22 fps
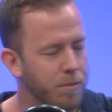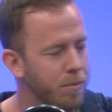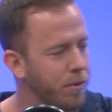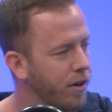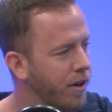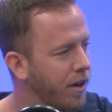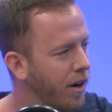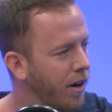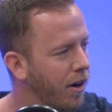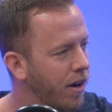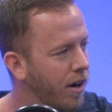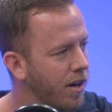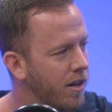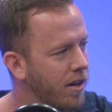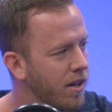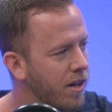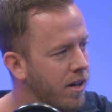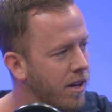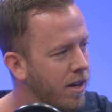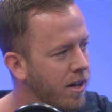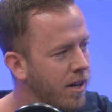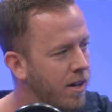of procuring,
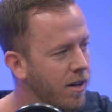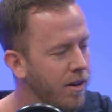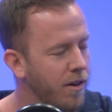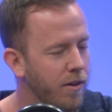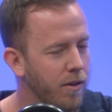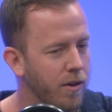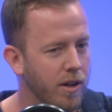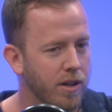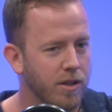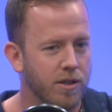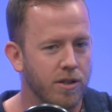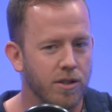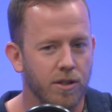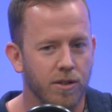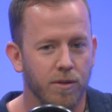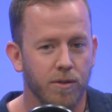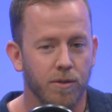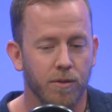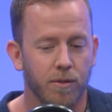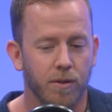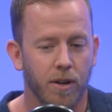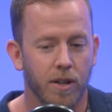which
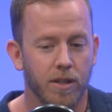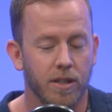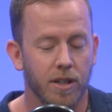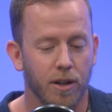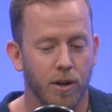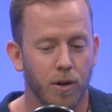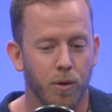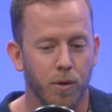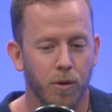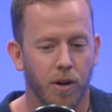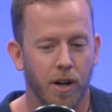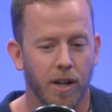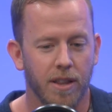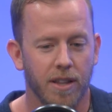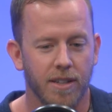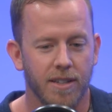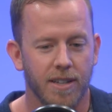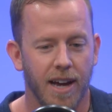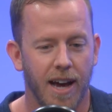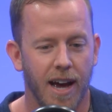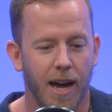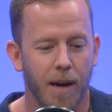wasn't cool at the
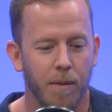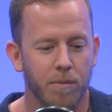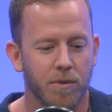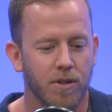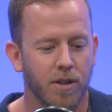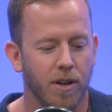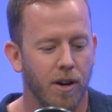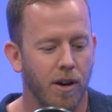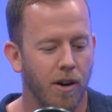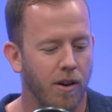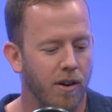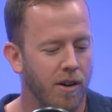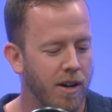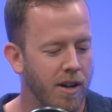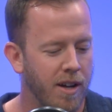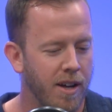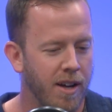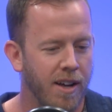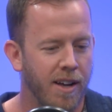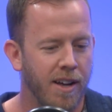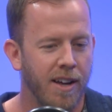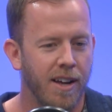time. So
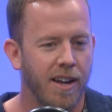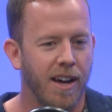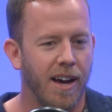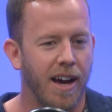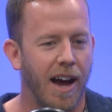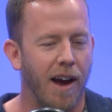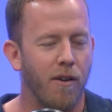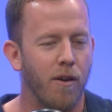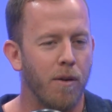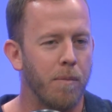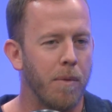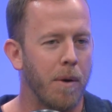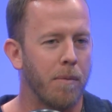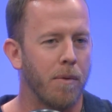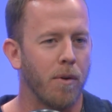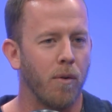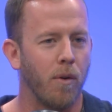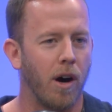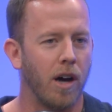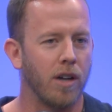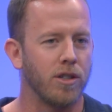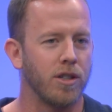I remember
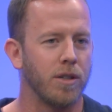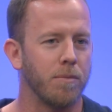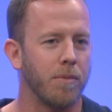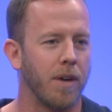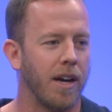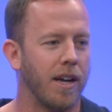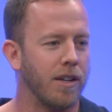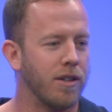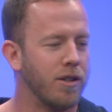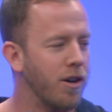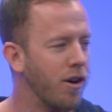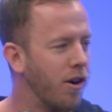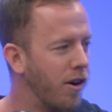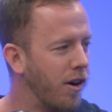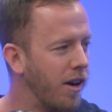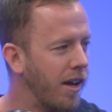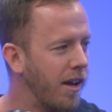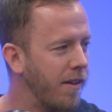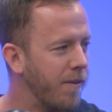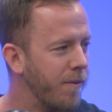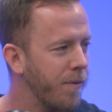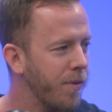watching my
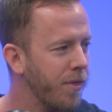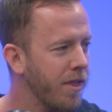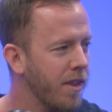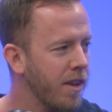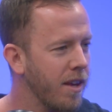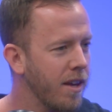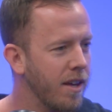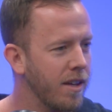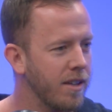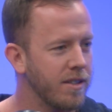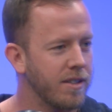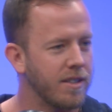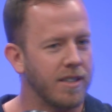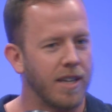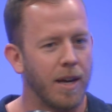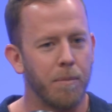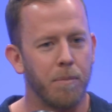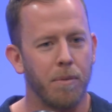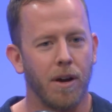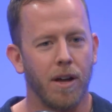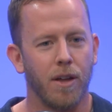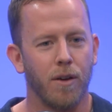attorney
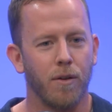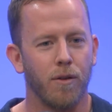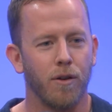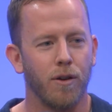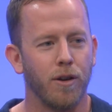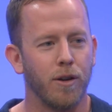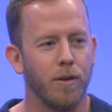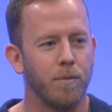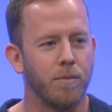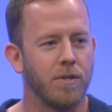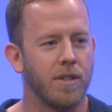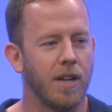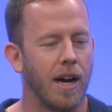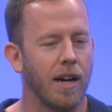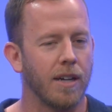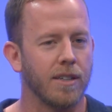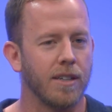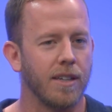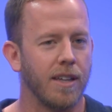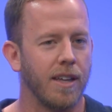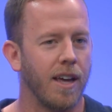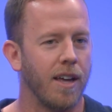step out of the room, talk
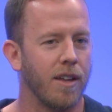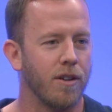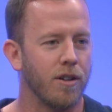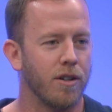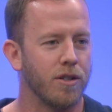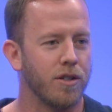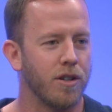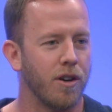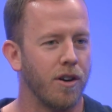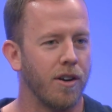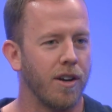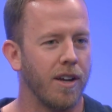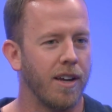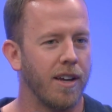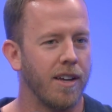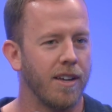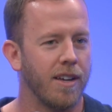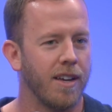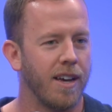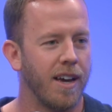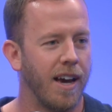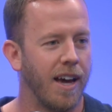to the other
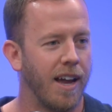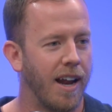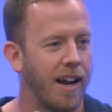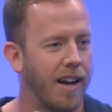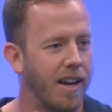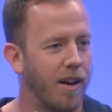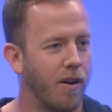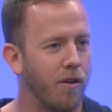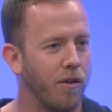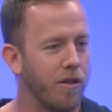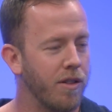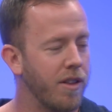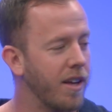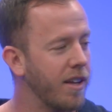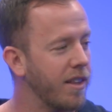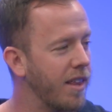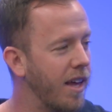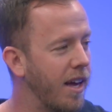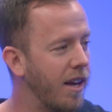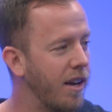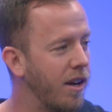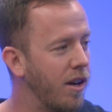attorney, and I don't think
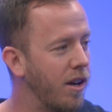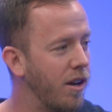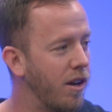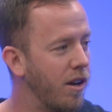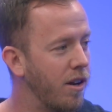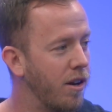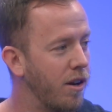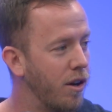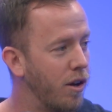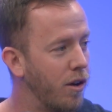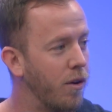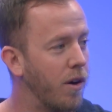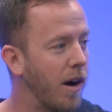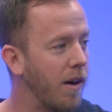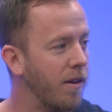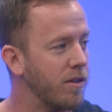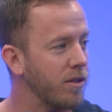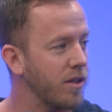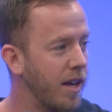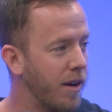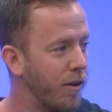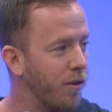they knew I
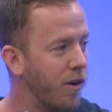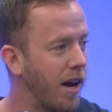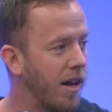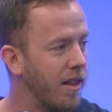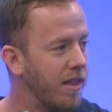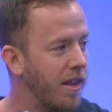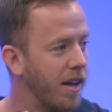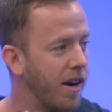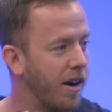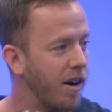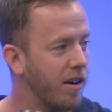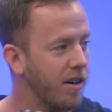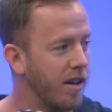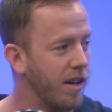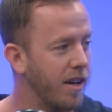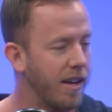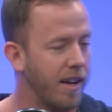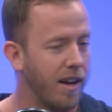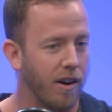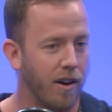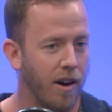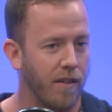was like right there and could
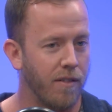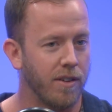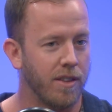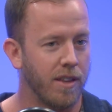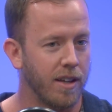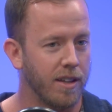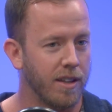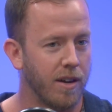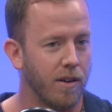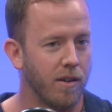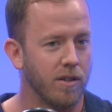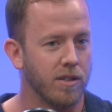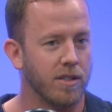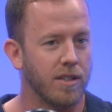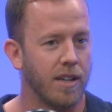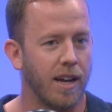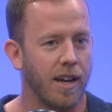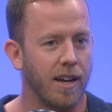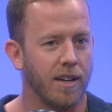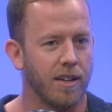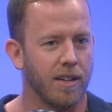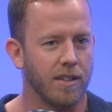hear everything they were
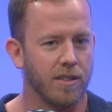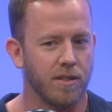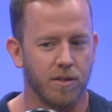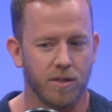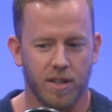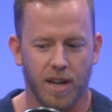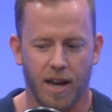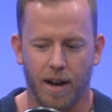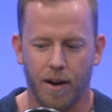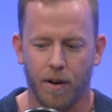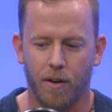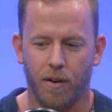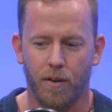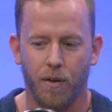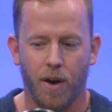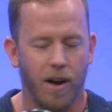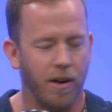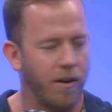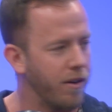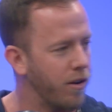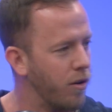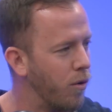saying because it was kind of
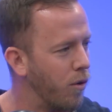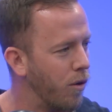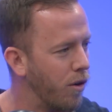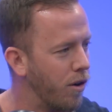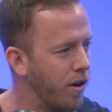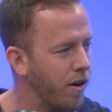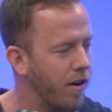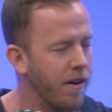around a corner.